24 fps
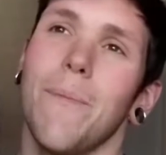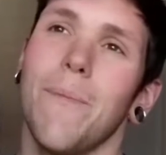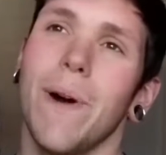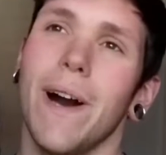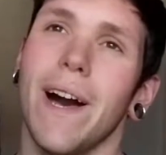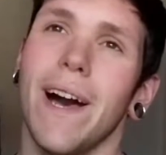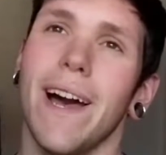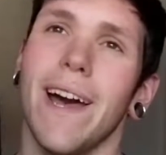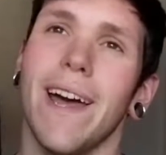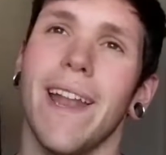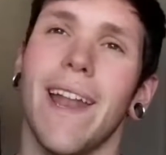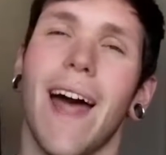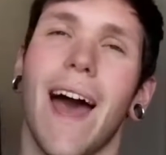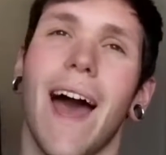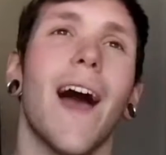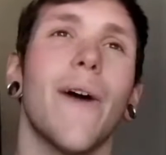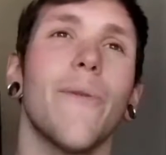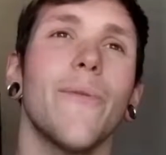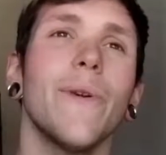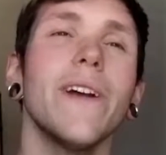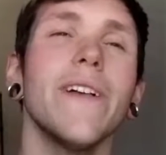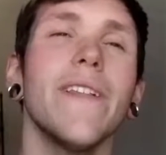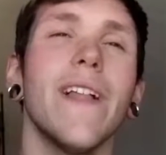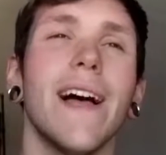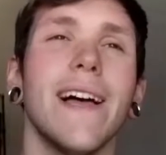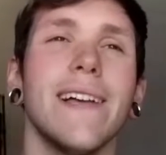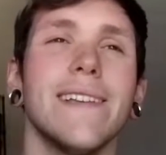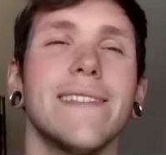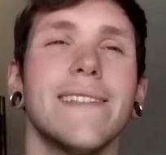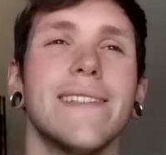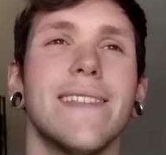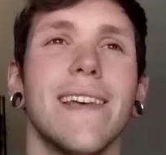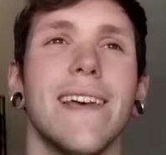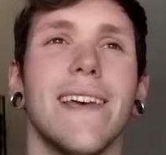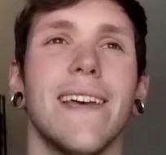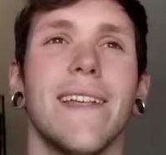But I
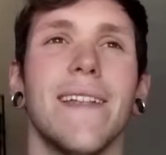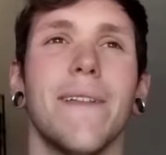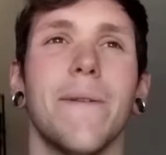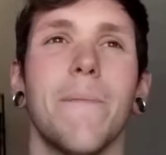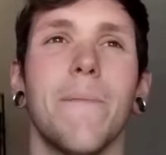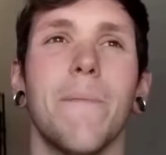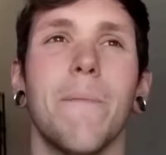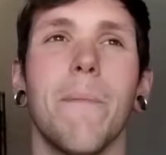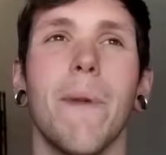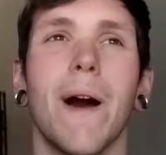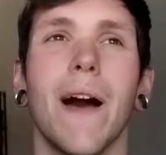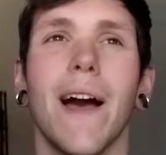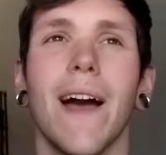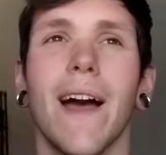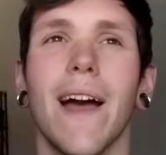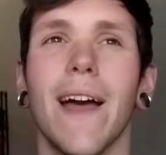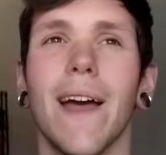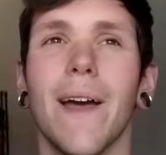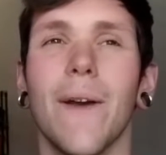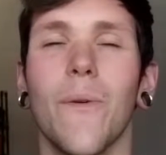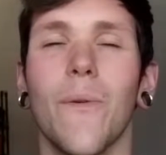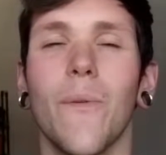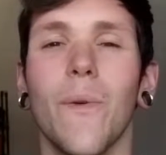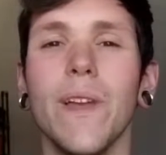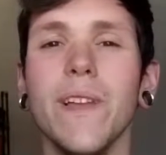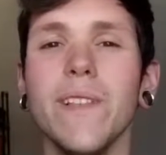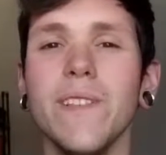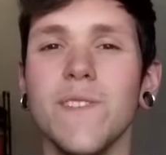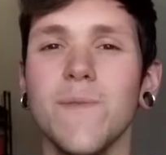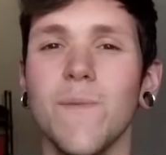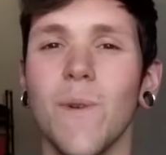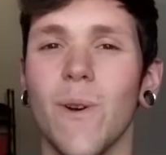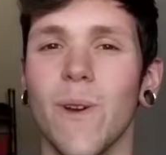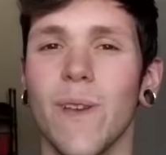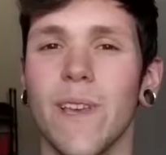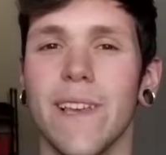realized that my weed
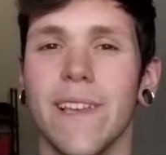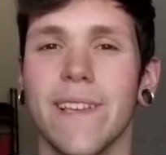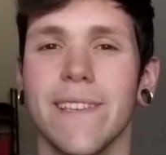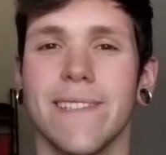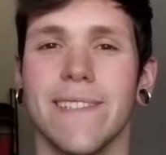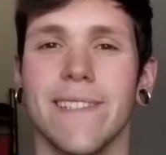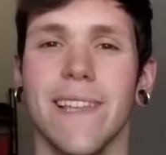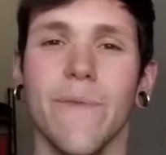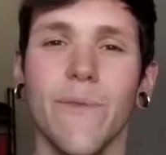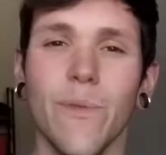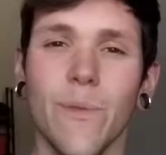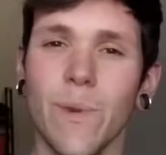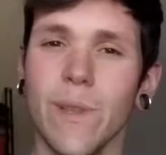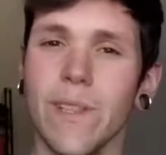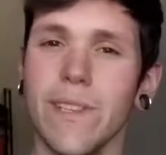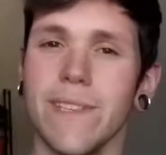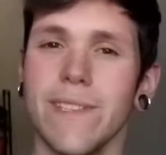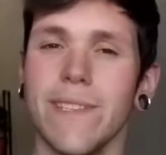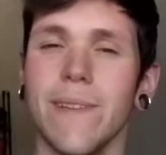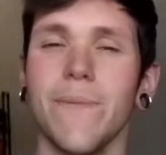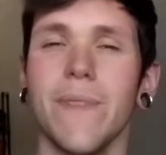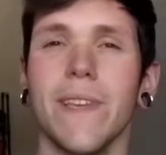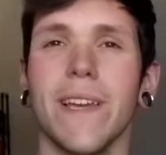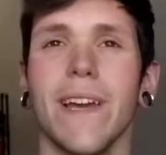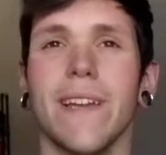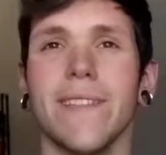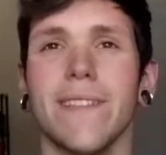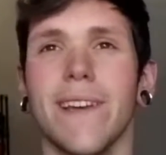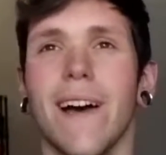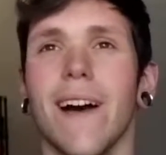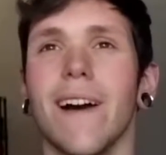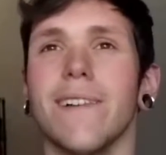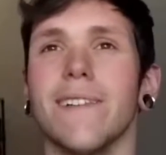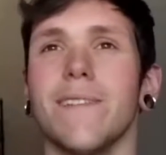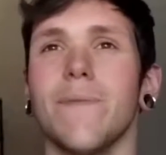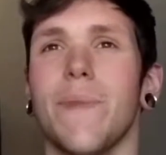smoking is never really something I
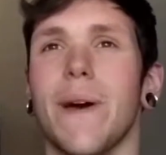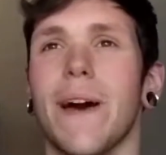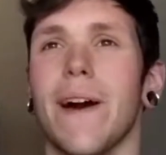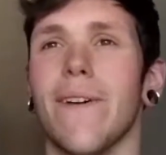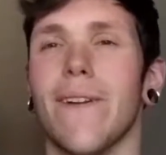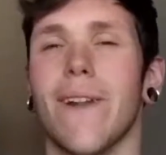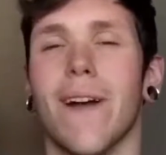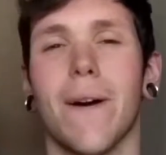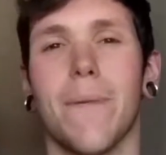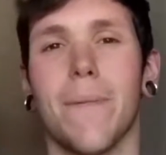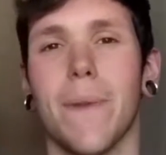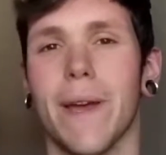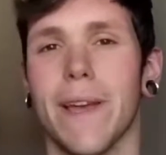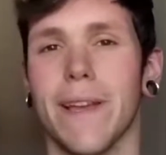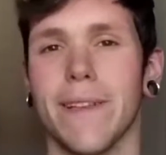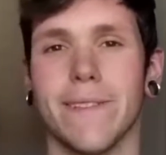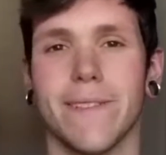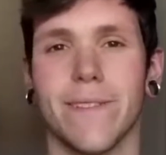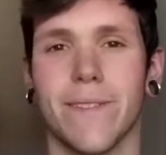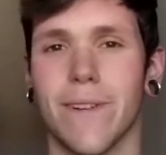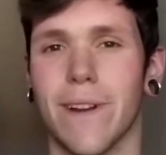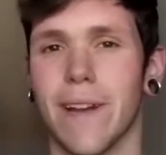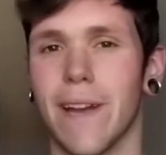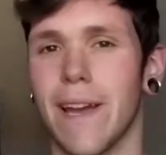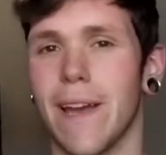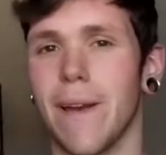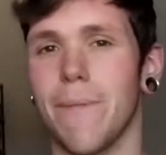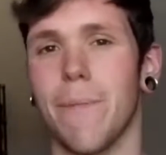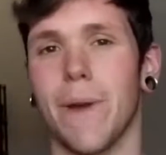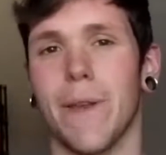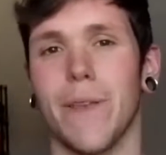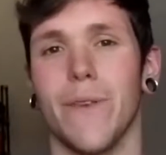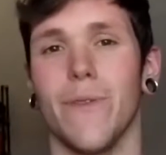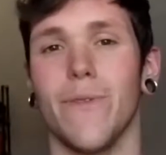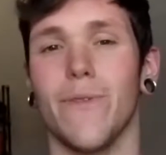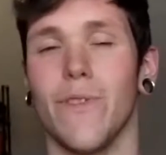talked about on my Instagram,
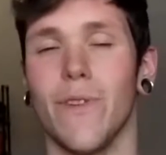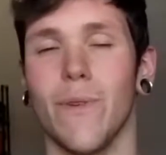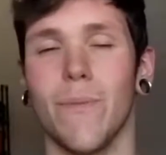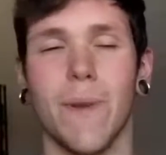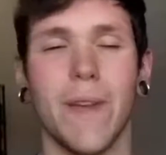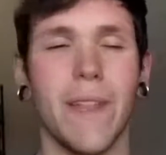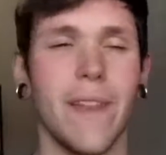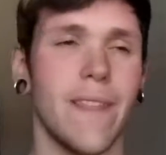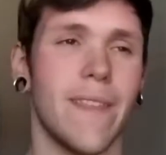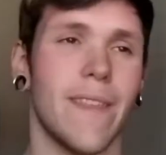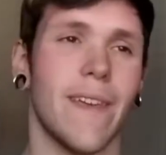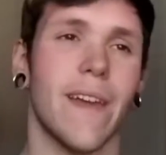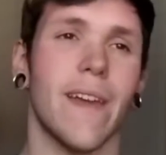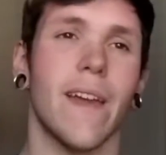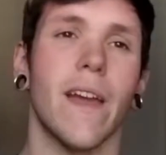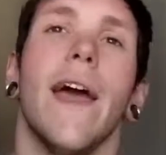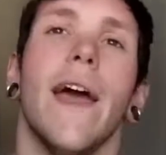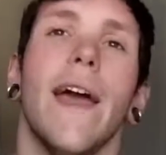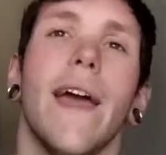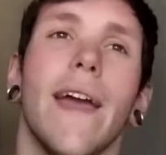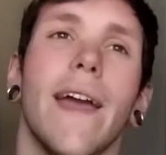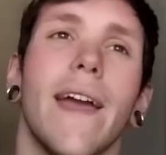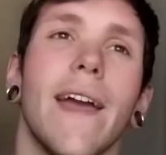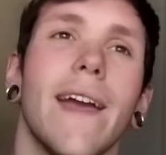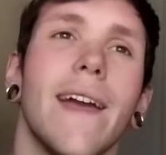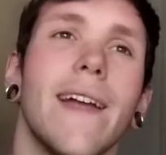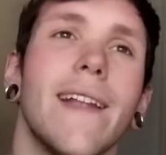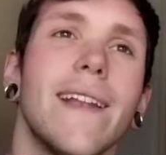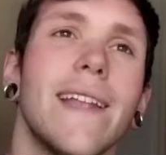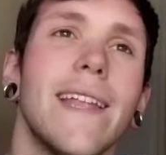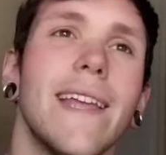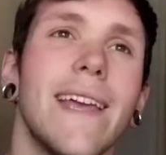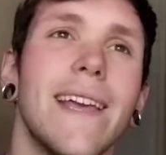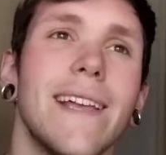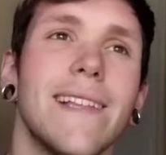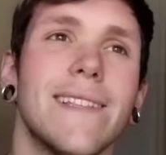my YouTube, anything. And
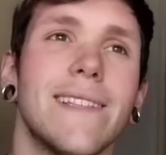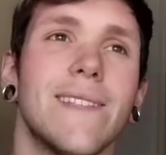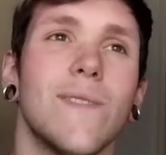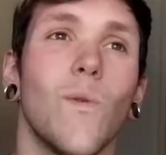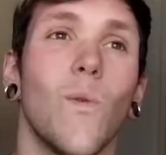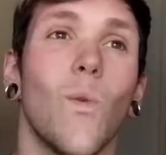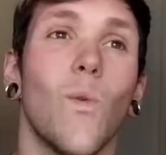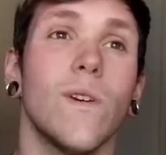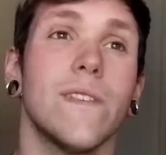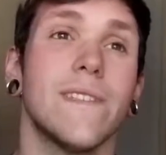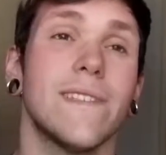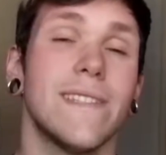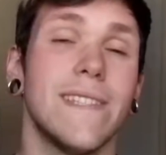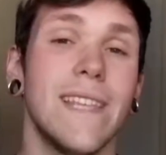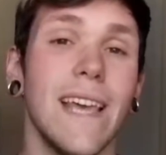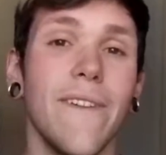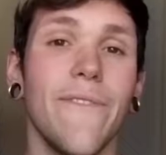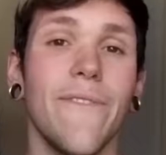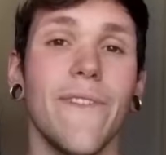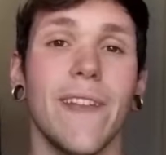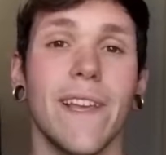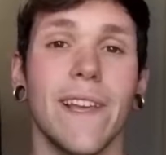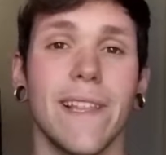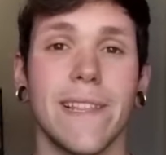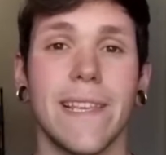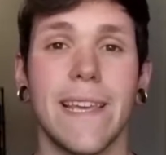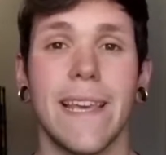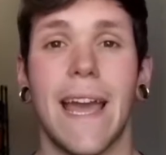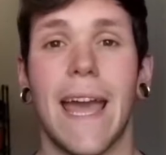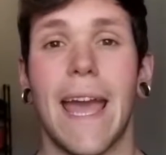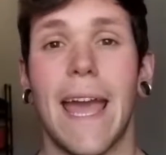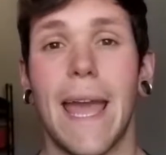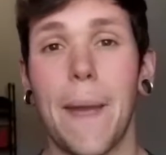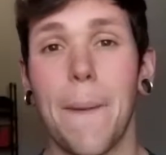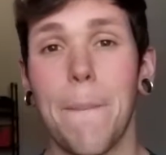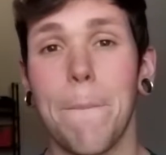it was definitely
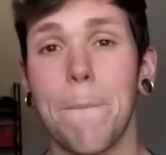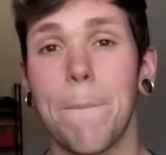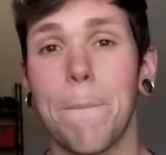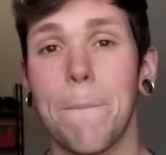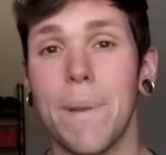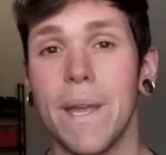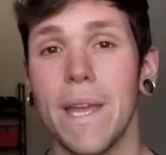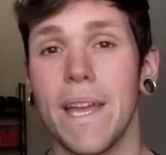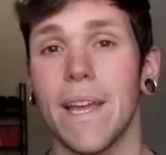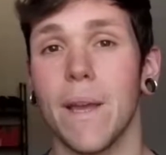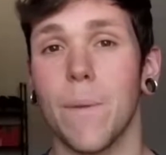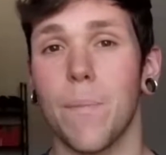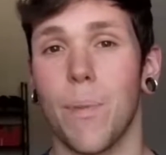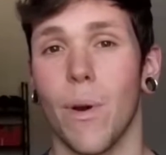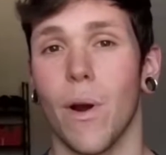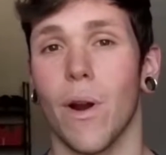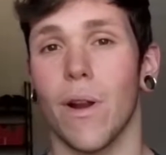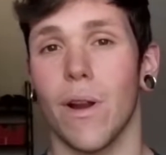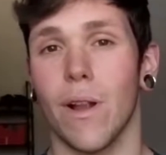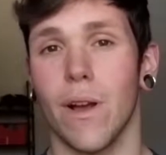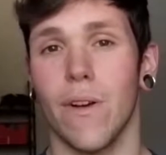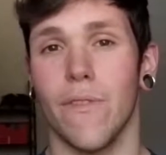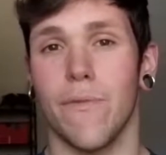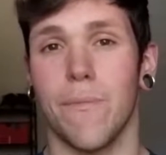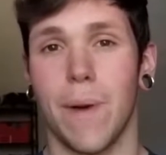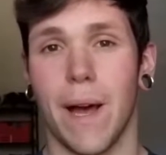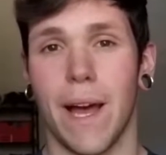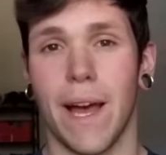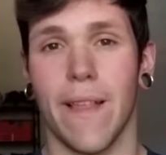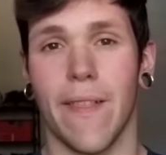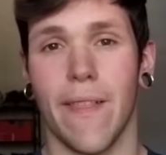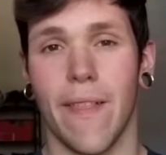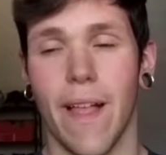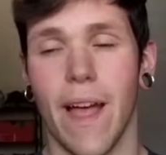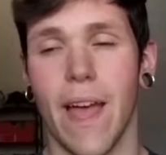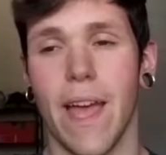a big part of
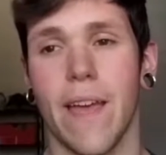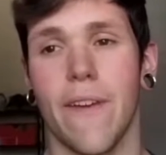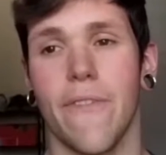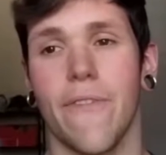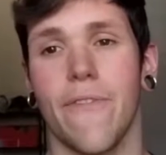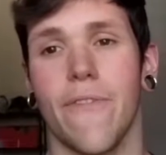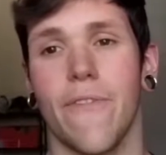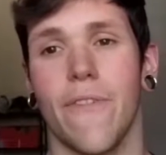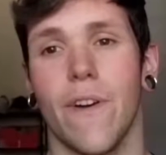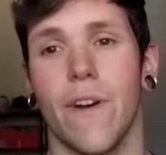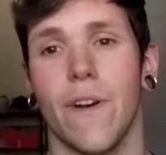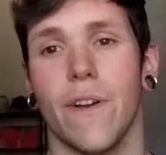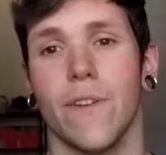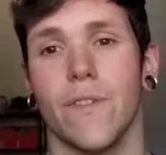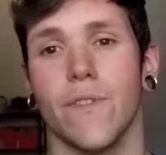my life.